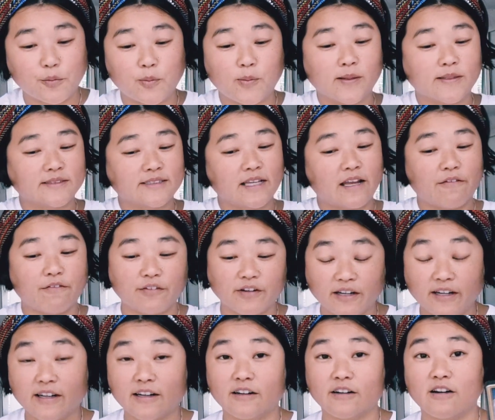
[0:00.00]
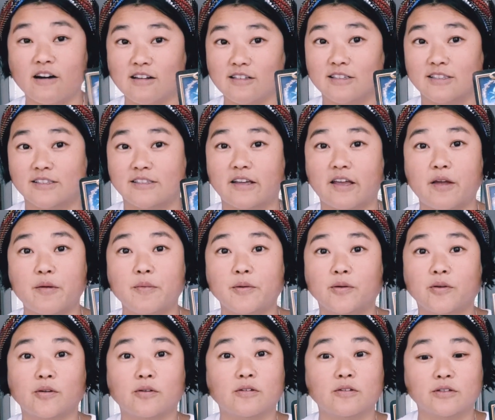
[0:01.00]
whatever here on the
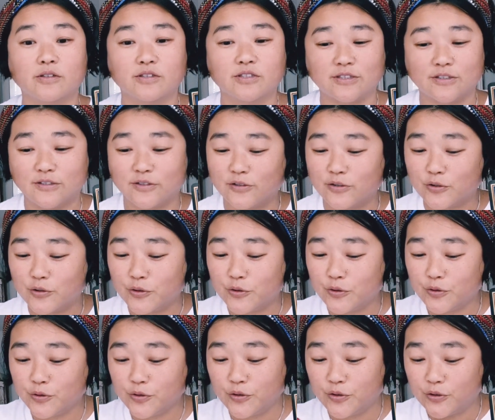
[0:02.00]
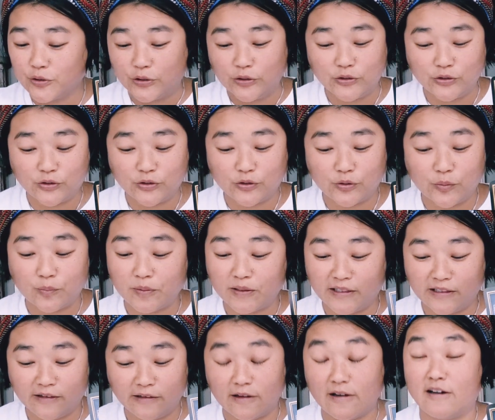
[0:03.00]
table looks too good to
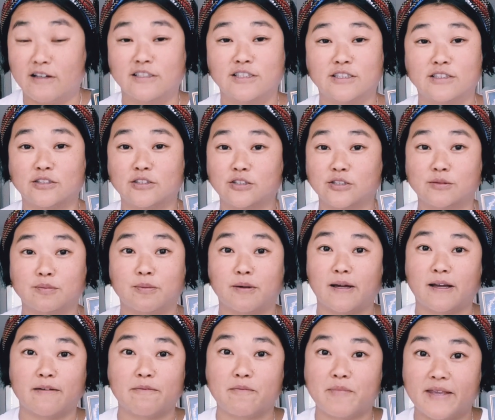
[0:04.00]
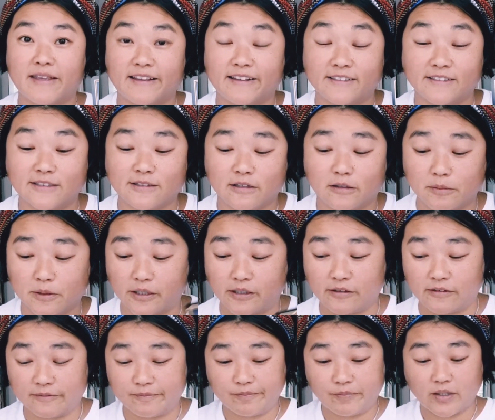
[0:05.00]
be lost just by being stubborn.